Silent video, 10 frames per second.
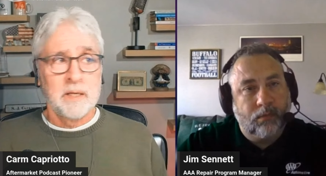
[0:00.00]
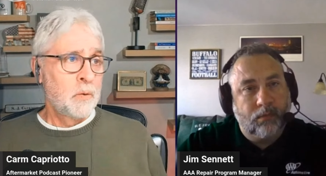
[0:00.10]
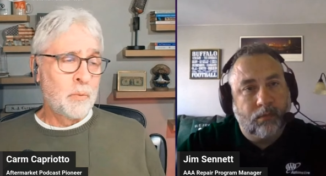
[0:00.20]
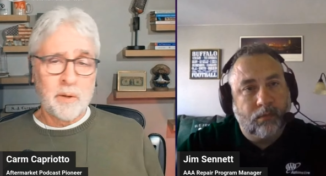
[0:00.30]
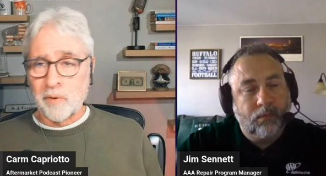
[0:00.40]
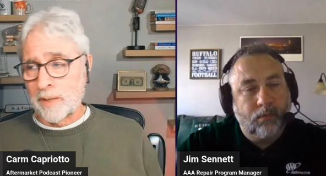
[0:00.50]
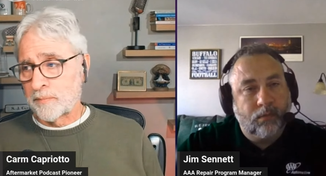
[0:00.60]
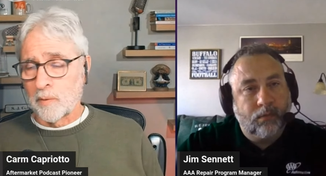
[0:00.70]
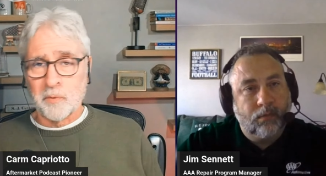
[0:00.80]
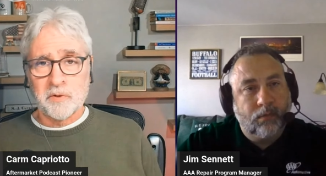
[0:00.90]
Speaker 1: well, when I'm done
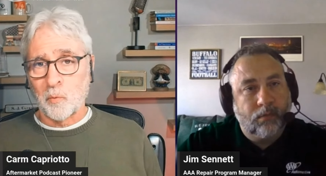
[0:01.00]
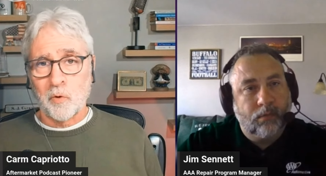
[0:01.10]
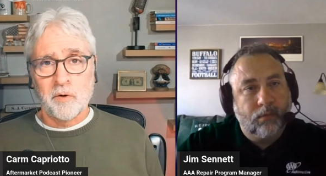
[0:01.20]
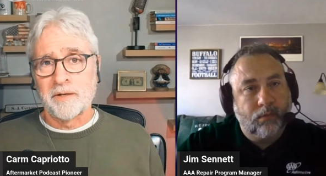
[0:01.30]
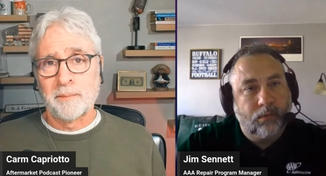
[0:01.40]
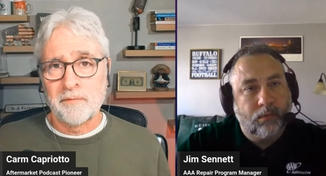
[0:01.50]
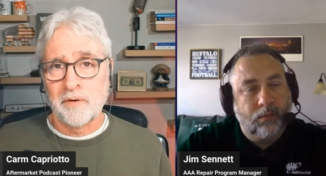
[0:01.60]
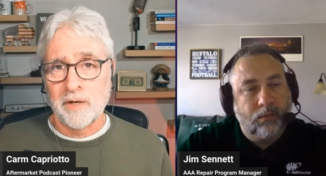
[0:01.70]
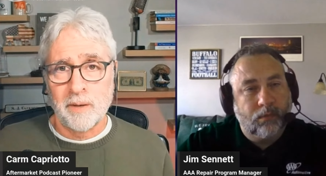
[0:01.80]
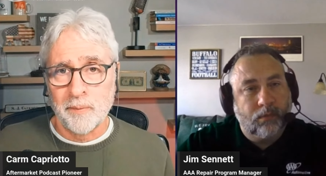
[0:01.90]
with the warranty, I'm never
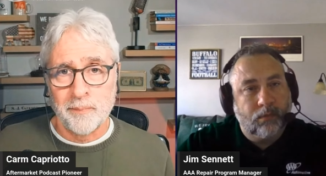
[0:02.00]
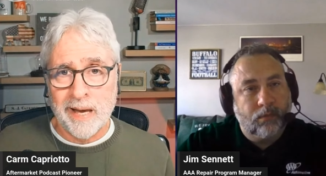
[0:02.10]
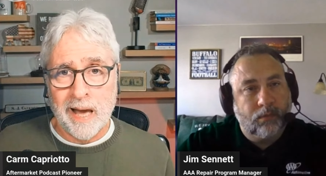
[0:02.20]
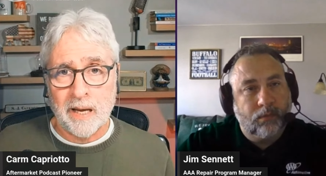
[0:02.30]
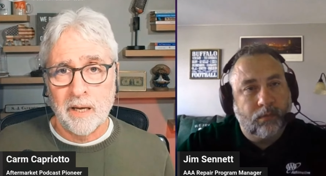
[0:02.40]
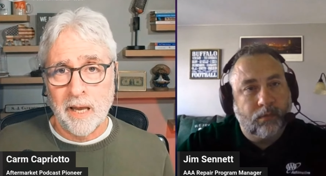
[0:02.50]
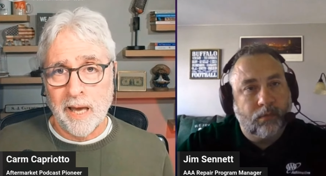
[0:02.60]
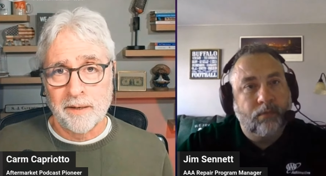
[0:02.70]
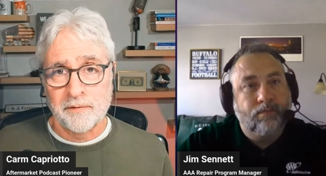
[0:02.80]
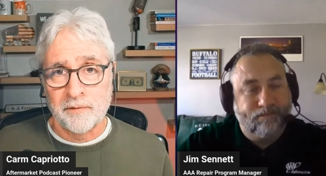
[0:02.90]
coming back
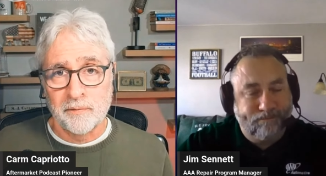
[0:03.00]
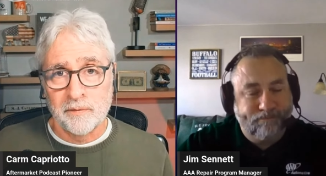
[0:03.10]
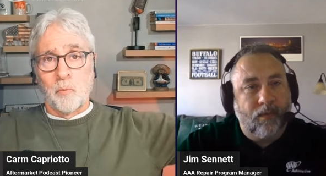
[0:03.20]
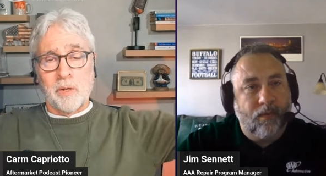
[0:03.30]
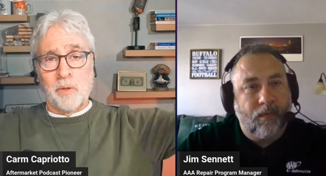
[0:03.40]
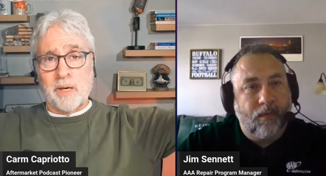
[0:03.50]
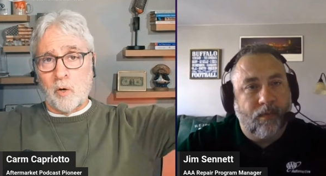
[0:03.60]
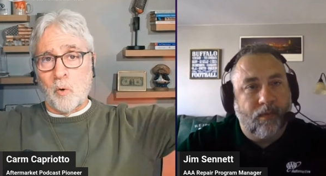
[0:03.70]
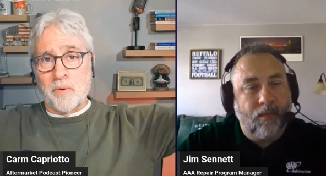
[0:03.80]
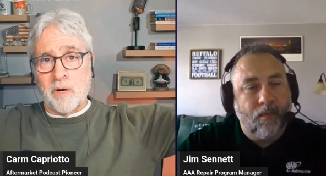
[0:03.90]
attitude. We got to
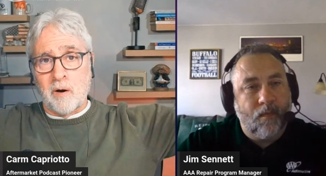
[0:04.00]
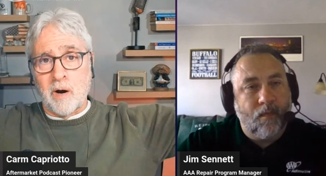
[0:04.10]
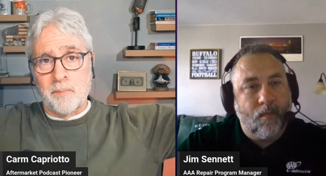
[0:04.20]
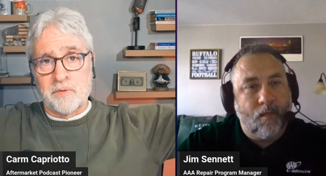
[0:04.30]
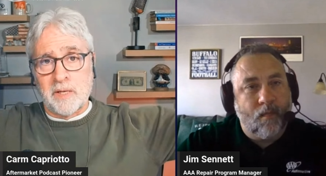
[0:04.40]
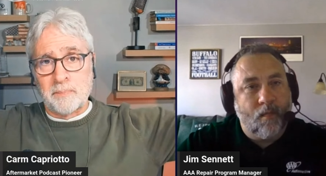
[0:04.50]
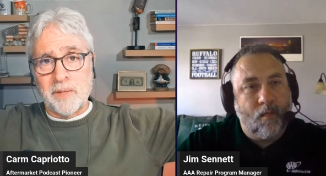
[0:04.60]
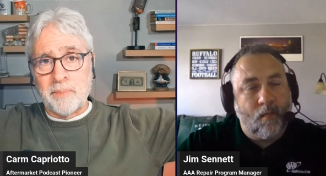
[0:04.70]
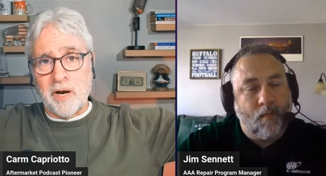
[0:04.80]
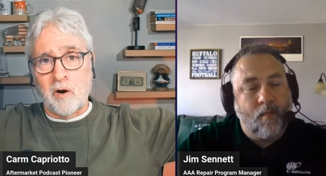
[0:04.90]
open our arms, like big
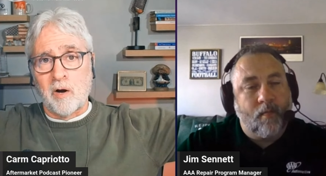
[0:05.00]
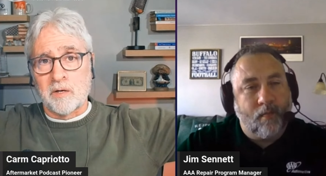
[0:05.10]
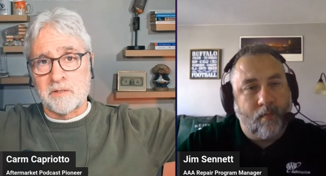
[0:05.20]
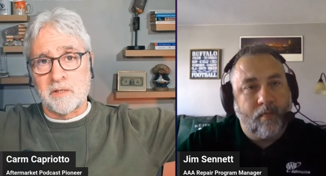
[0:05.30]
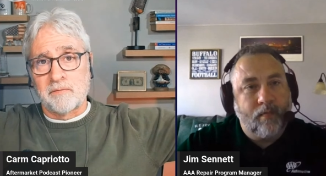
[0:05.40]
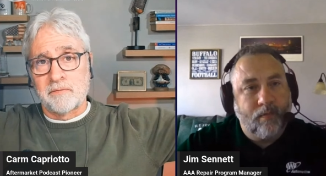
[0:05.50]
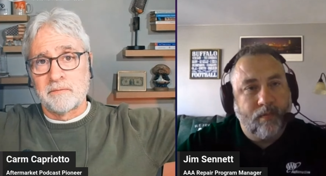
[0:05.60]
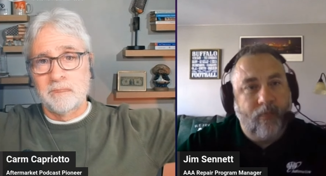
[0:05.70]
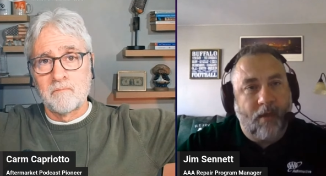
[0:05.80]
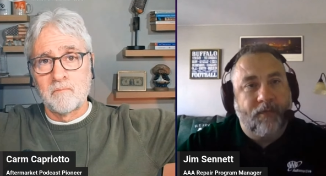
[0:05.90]
bear hug stuff.
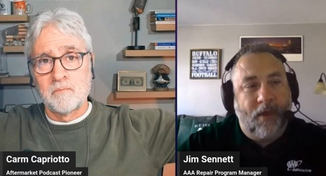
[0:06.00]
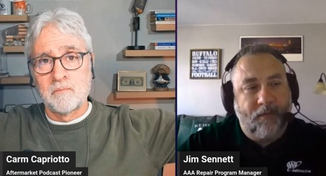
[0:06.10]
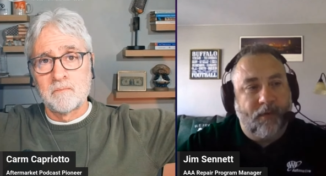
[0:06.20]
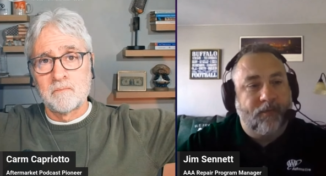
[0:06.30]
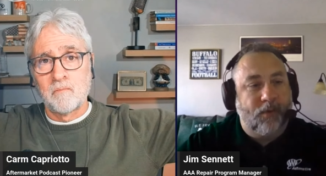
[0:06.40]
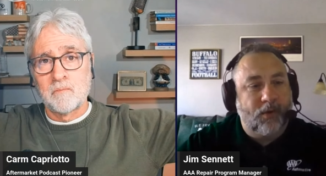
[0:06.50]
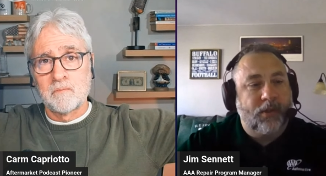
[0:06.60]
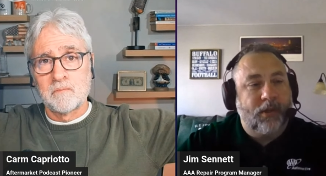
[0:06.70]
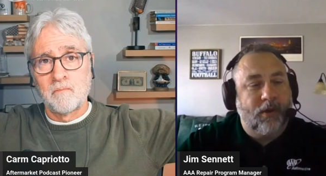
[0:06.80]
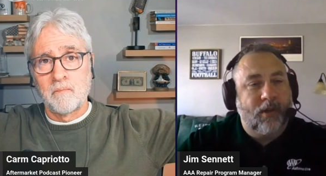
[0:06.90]
Speaker 2: I've
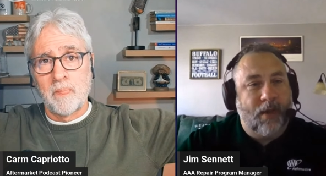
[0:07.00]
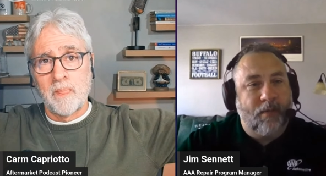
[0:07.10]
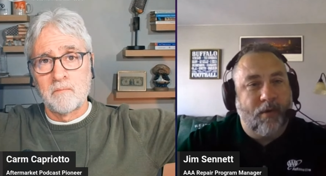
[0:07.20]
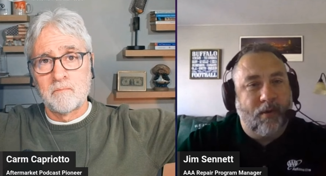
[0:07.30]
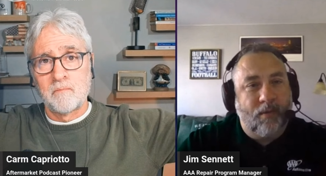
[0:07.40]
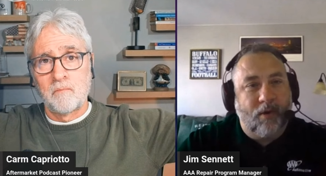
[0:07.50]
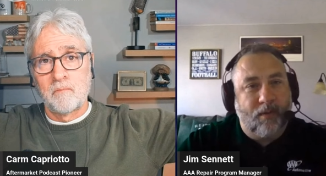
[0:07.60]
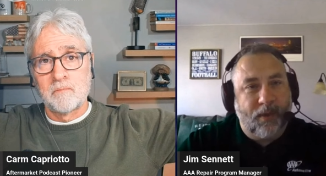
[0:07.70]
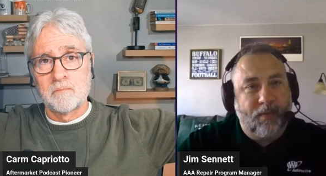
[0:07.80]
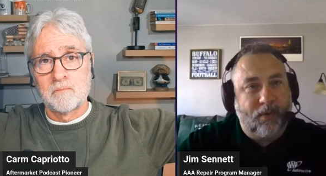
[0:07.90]
unfortunately heard that more and more of
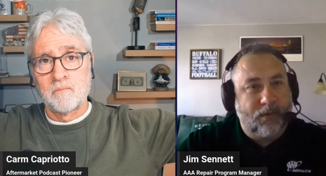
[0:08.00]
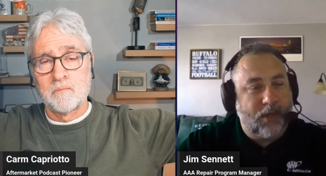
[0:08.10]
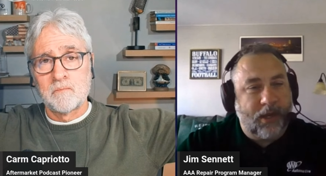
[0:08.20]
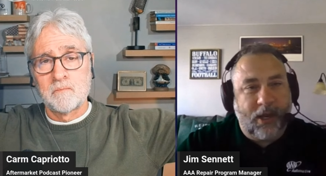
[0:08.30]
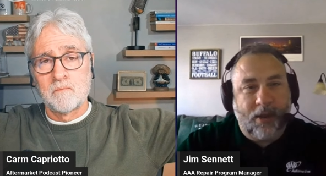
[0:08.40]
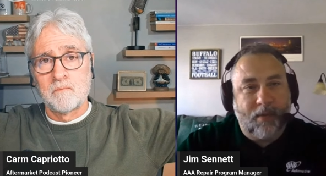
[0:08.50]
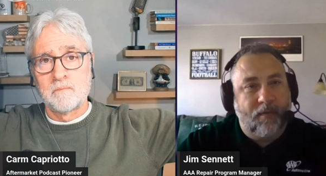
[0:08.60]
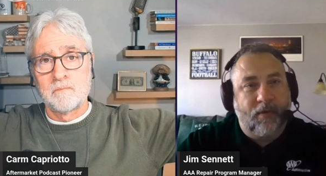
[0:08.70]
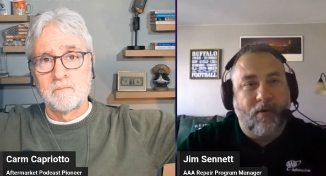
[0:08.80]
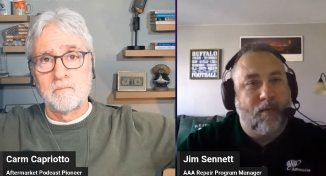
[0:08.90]
people saying, hey, I'm
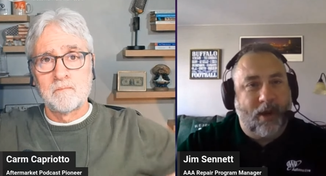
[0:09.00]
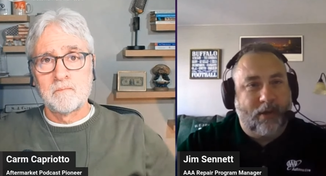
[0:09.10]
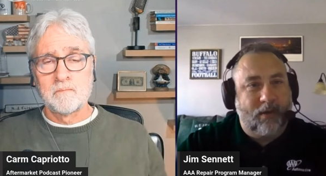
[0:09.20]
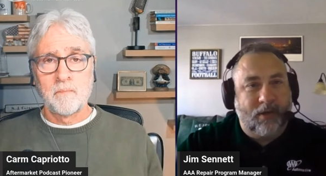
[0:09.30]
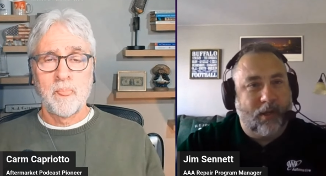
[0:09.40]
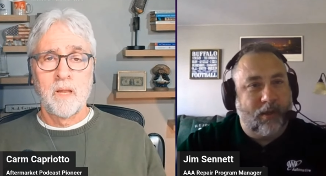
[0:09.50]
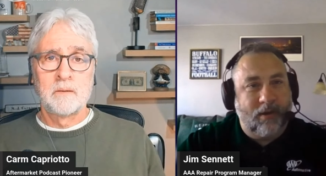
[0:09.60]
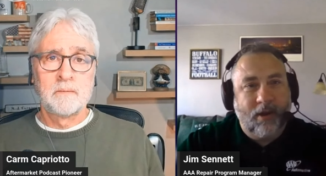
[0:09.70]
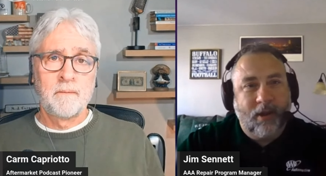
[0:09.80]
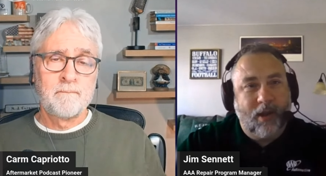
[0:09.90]
never going back to a dealer
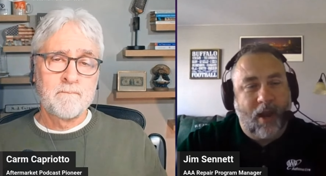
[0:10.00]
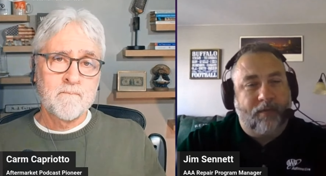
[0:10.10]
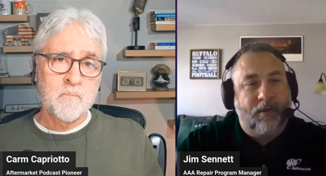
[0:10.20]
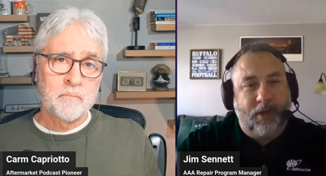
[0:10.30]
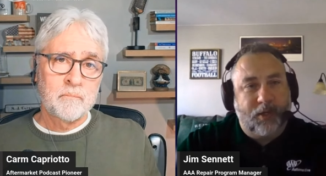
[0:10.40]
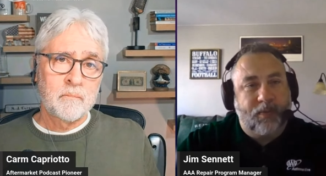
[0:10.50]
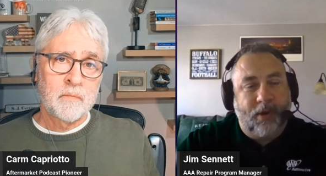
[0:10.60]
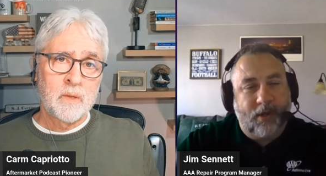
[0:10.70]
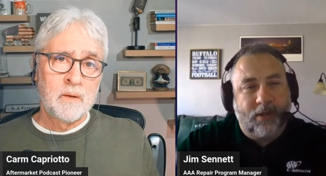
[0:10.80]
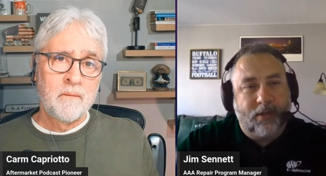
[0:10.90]
after the
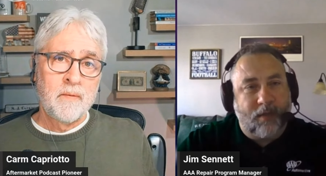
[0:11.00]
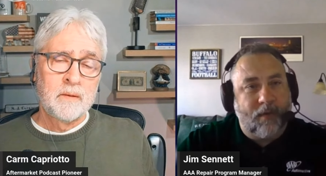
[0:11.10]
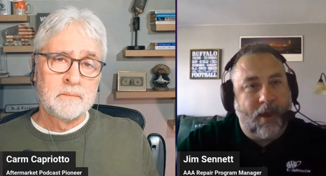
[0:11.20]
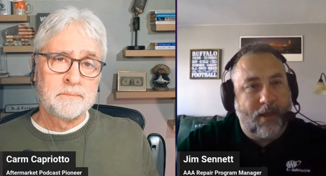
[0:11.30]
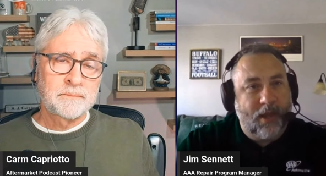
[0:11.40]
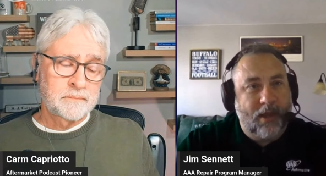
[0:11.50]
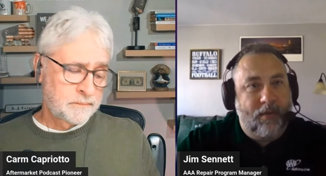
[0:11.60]
experiences they've had that